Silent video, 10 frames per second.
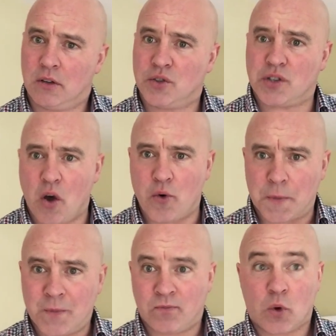
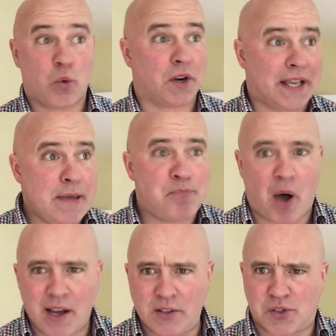So we're going to keep
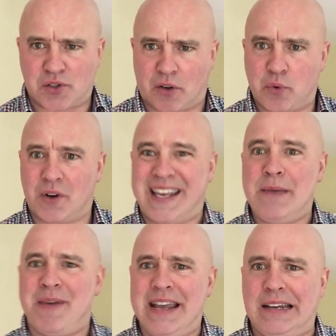buying the stuff. We're going to
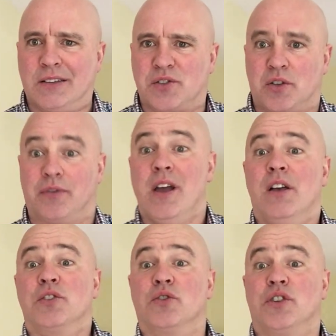keep eating the stuff.
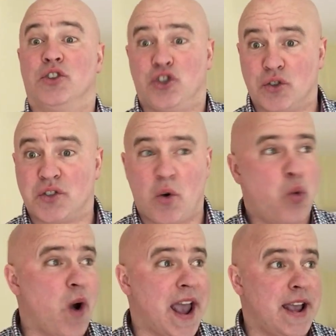So it's just a
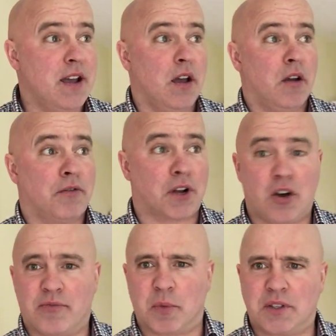way for the
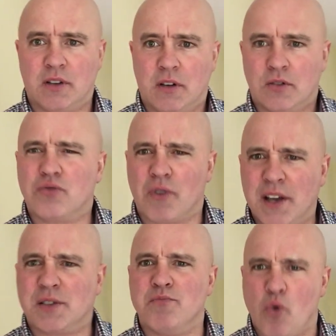government to
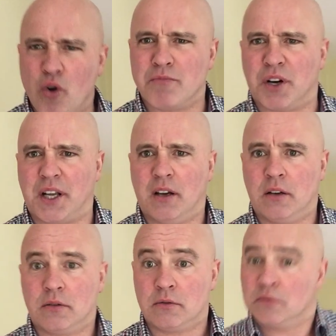raise more money.
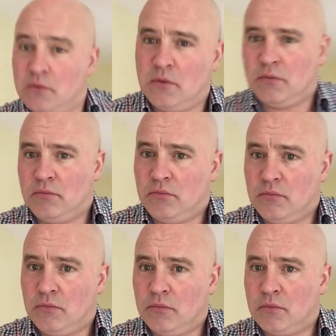
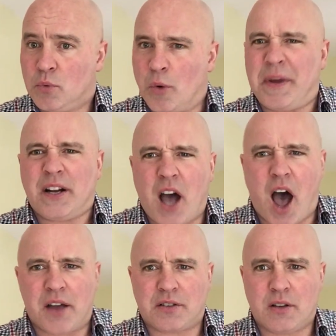We're being
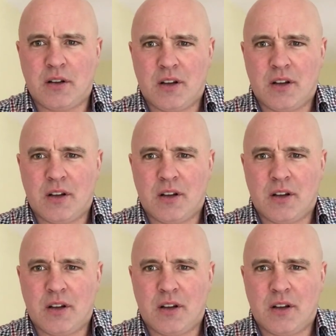conned.